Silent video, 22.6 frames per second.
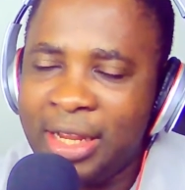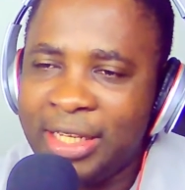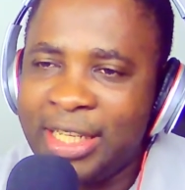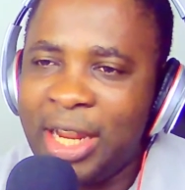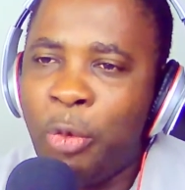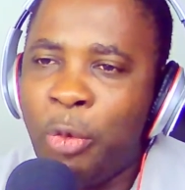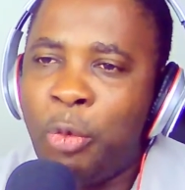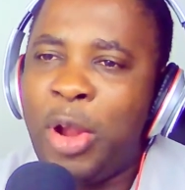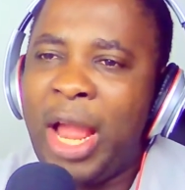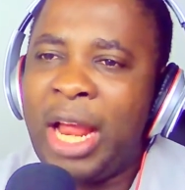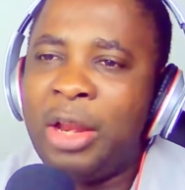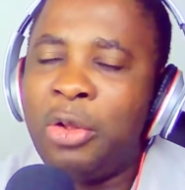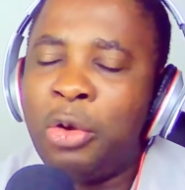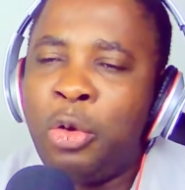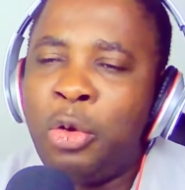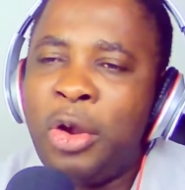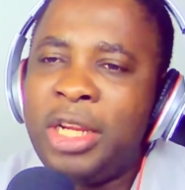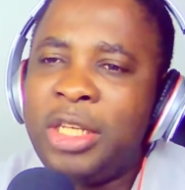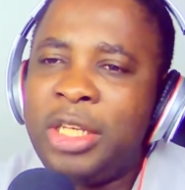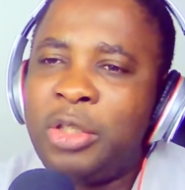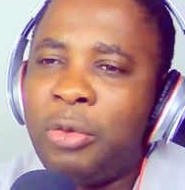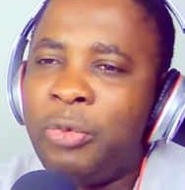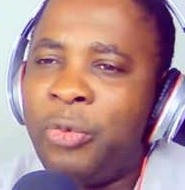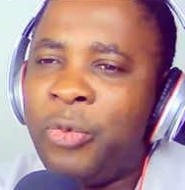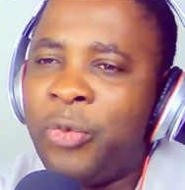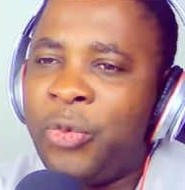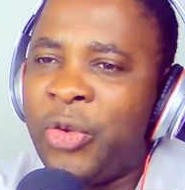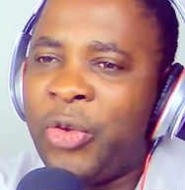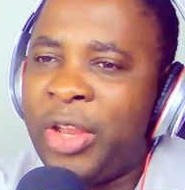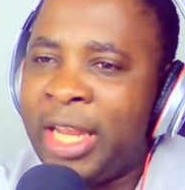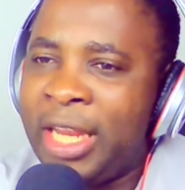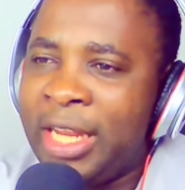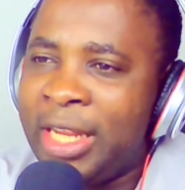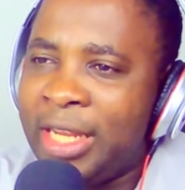that we are not going to
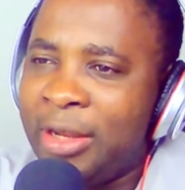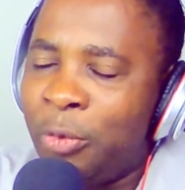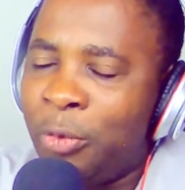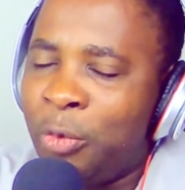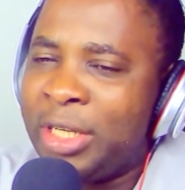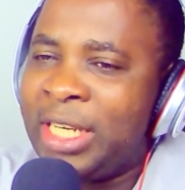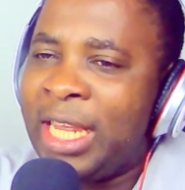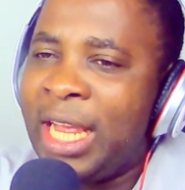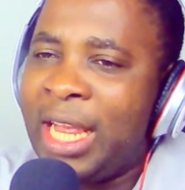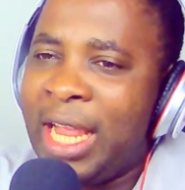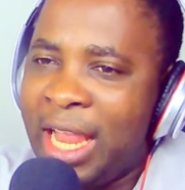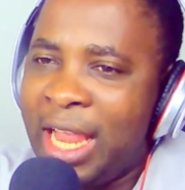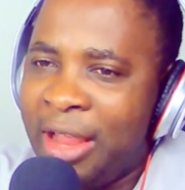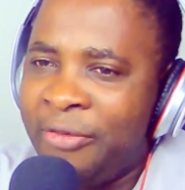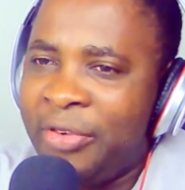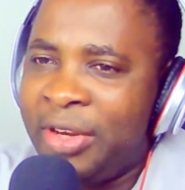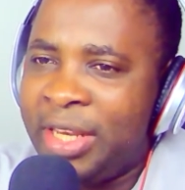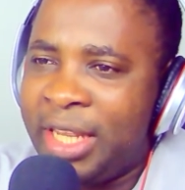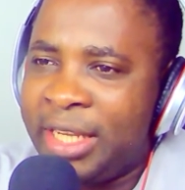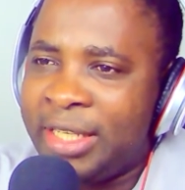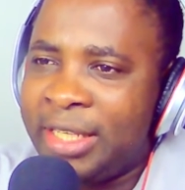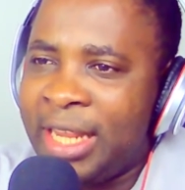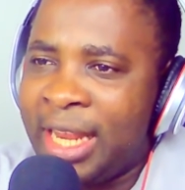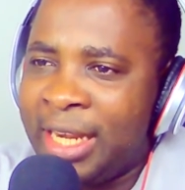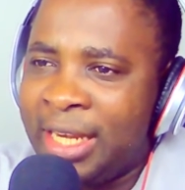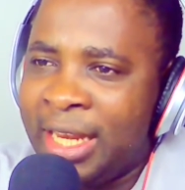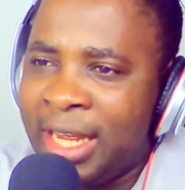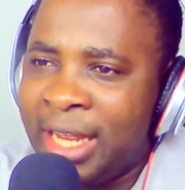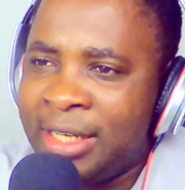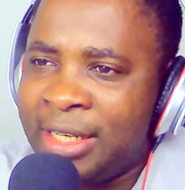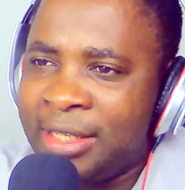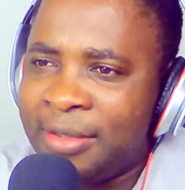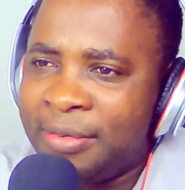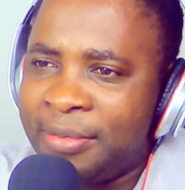fail? Were there evidence like
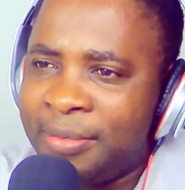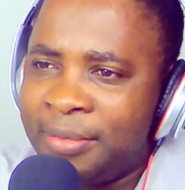that?